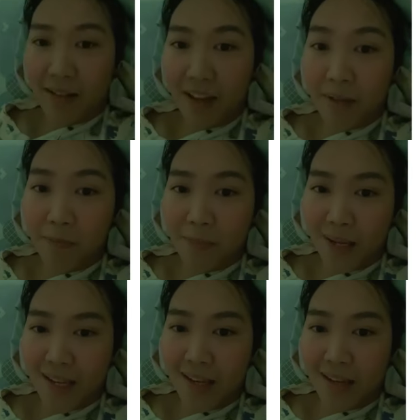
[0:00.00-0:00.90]
a
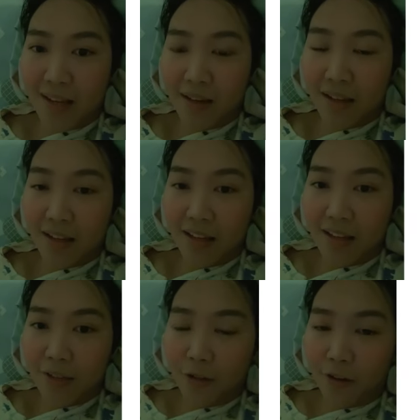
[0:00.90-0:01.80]
picky
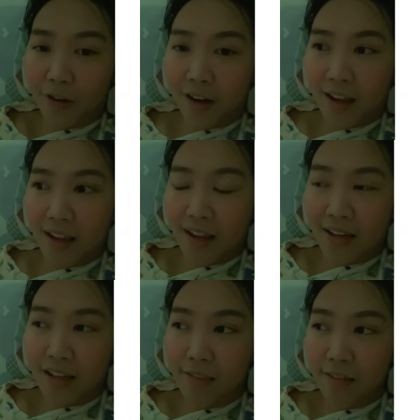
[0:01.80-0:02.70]
eater. And
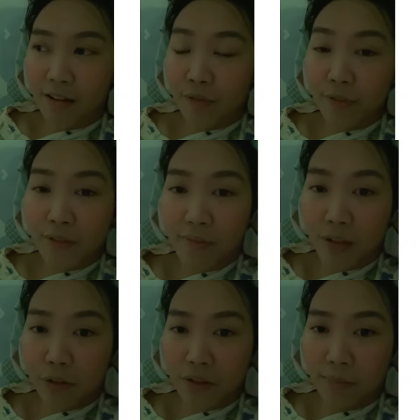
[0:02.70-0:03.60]
he loves
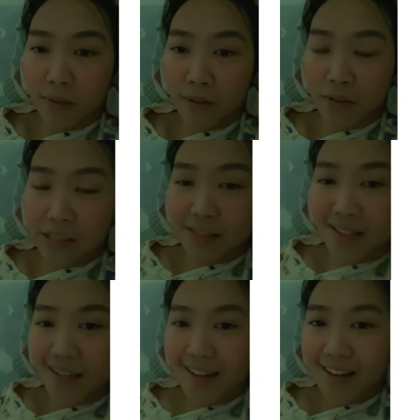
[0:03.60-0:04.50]
vegetables.
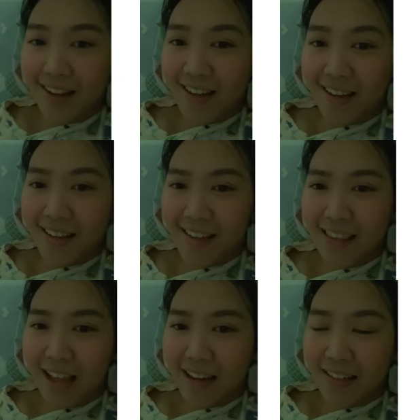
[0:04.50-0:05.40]
He
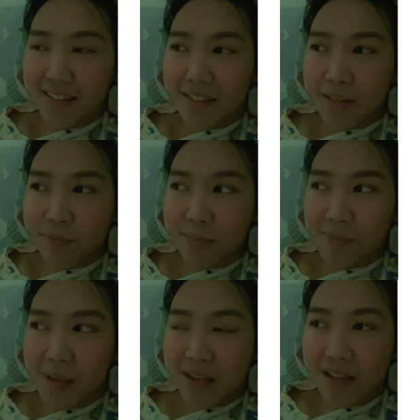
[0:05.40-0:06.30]
likes
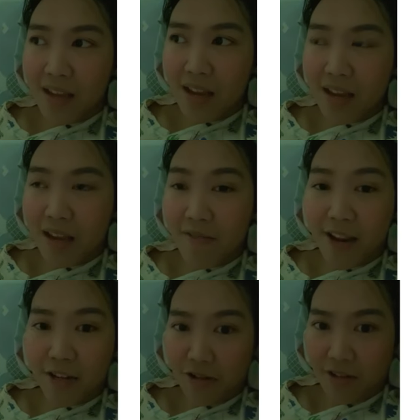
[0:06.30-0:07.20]
being
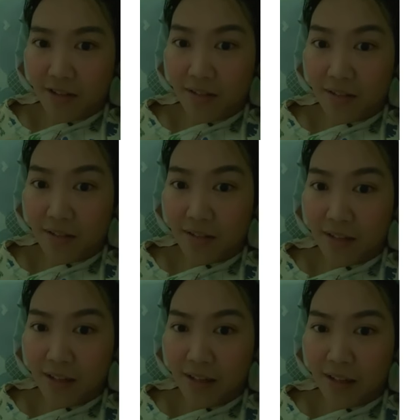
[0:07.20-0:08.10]
adventurous.
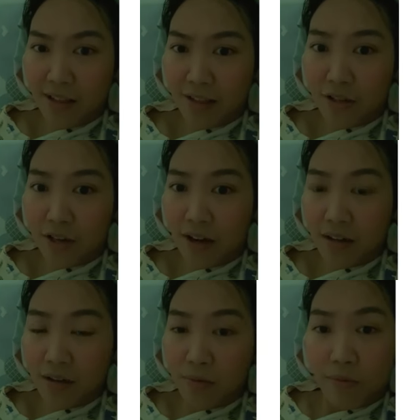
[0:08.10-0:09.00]
He likes
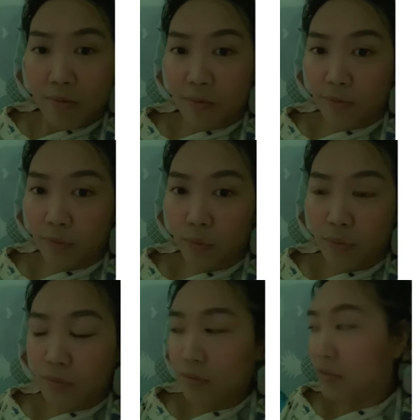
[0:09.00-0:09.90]
trying new
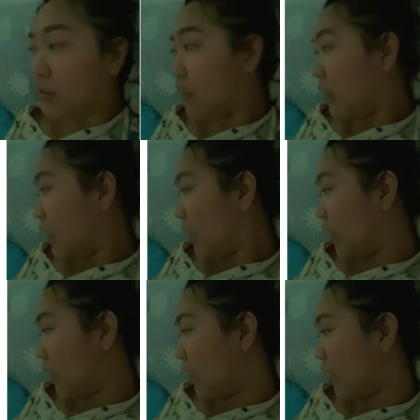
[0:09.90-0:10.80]
food.
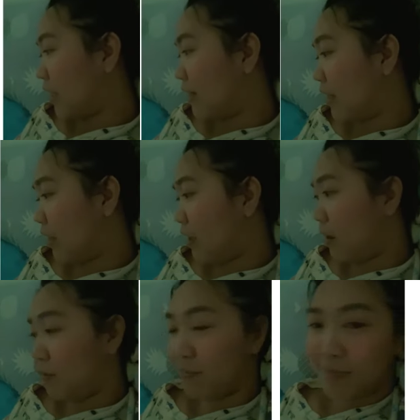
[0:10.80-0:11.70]

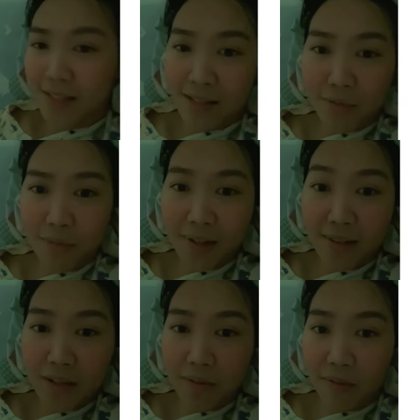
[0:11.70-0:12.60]
And he's
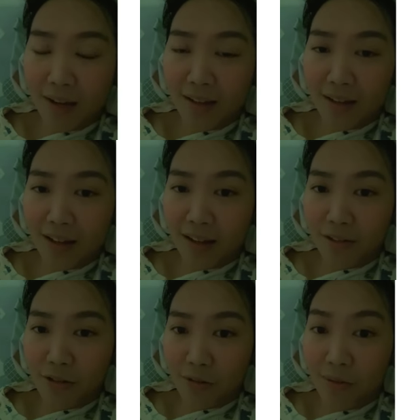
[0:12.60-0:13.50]
really great
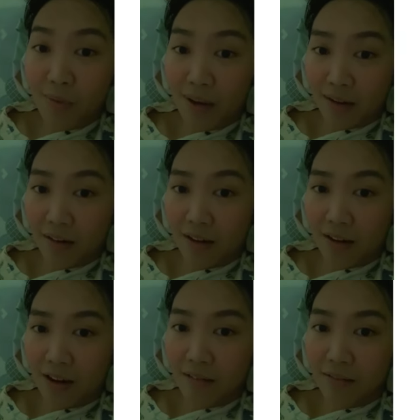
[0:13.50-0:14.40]
at chewing right
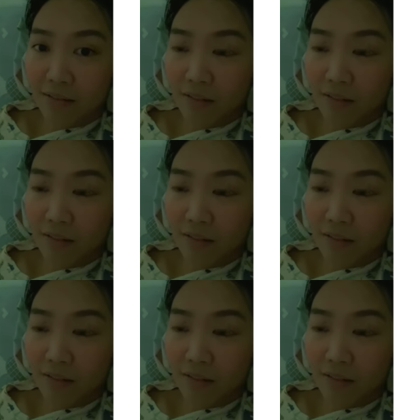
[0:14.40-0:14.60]
now.